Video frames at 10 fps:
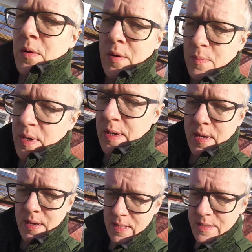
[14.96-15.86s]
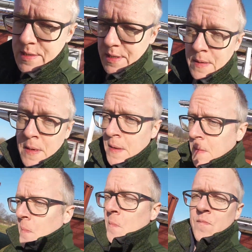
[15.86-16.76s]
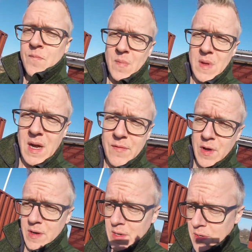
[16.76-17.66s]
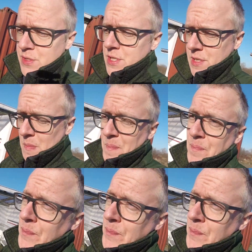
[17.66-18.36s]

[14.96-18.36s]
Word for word: out here, but let's see. I've gotten a new system,